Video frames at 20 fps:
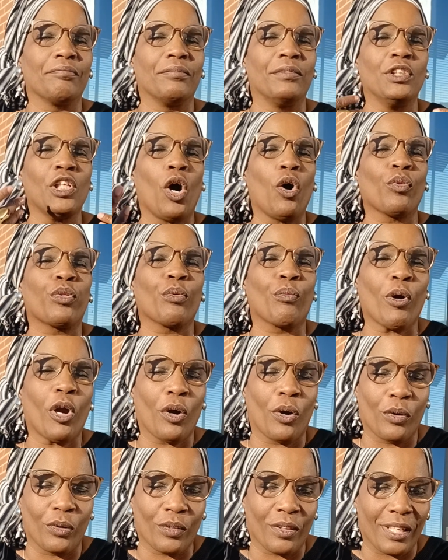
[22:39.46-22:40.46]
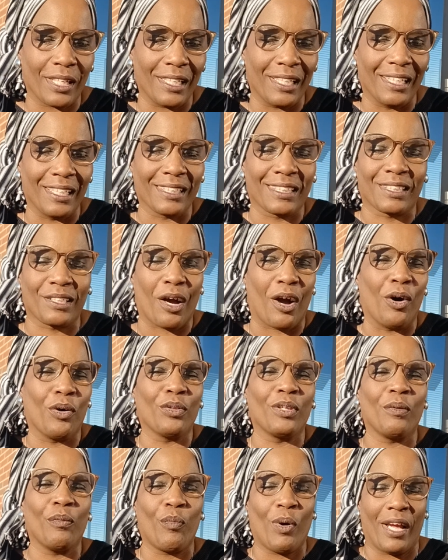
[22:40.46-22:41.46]
noteworthy, is the
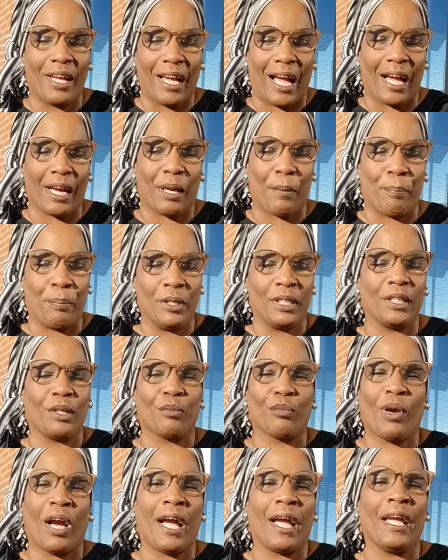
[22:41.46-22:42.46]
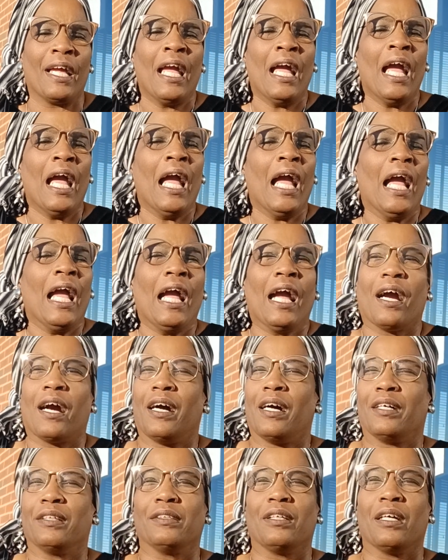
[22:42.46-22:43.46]
only way I could put it, right?
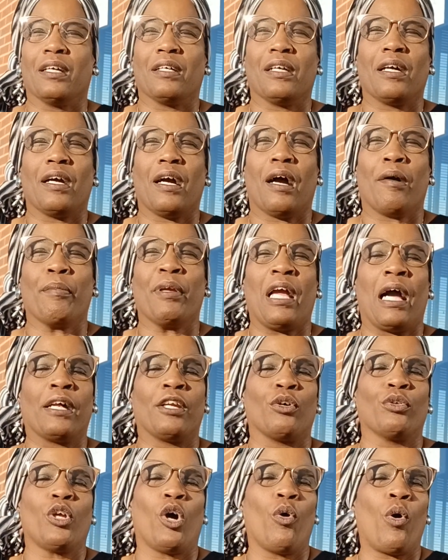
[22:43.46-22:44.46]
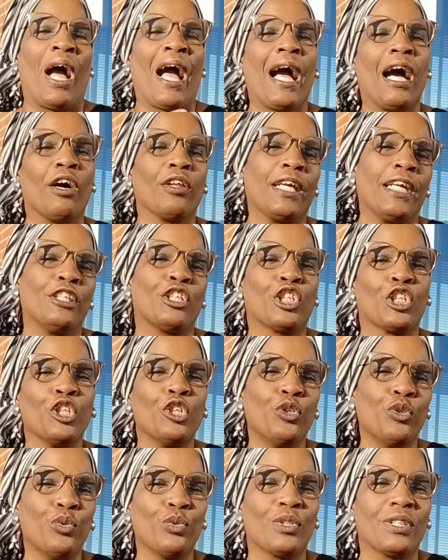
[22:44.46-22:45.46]
I don't know how they
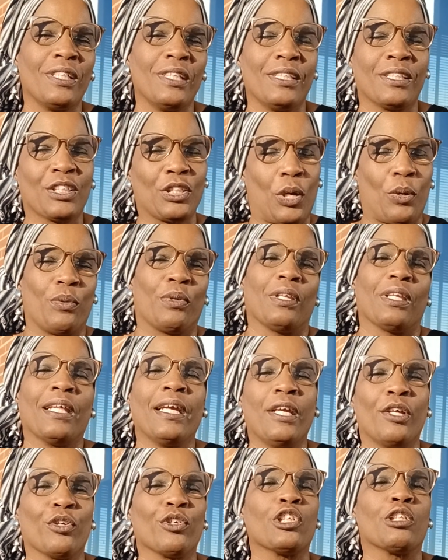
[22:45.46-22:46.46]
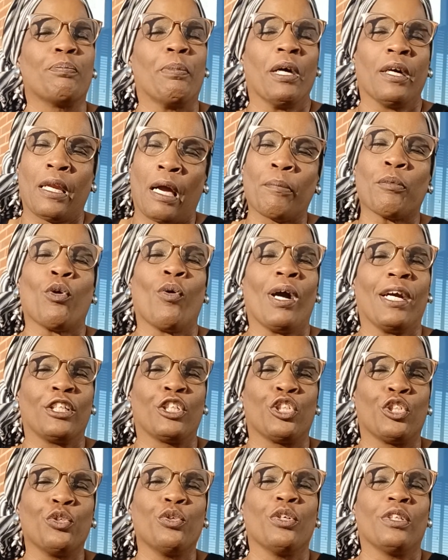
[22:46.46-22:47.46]
choose these certain leaders, but I'm quite
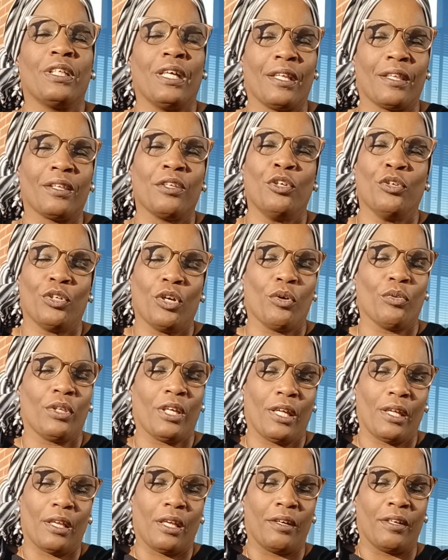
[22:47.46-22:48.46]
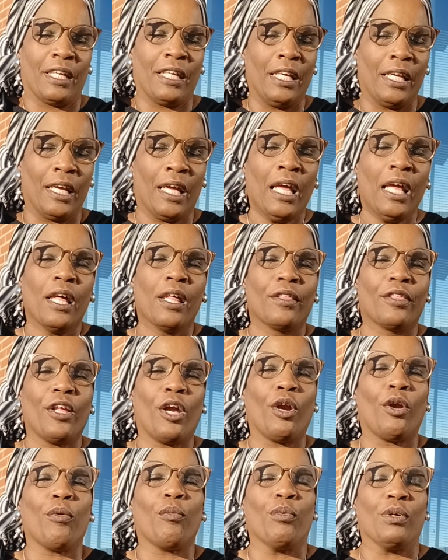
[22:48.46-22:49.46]
sure that that again
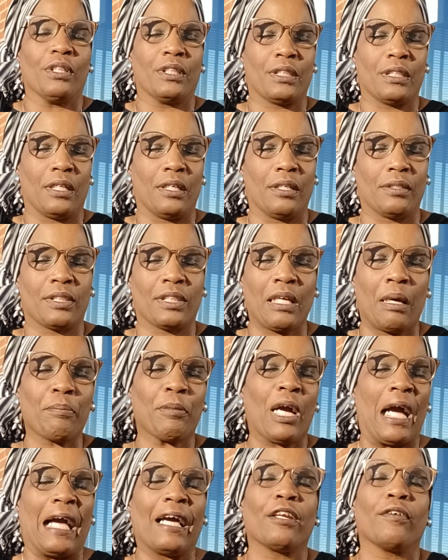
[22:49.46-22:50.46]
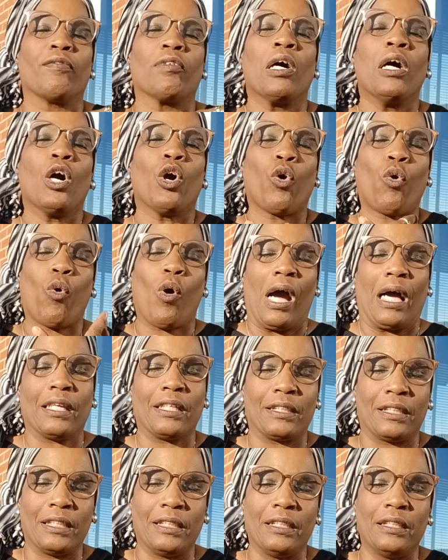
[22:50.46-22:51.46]
there was some kind of
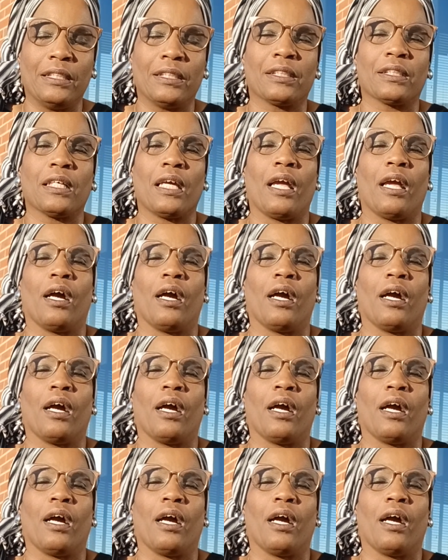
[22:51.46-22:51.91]
qualities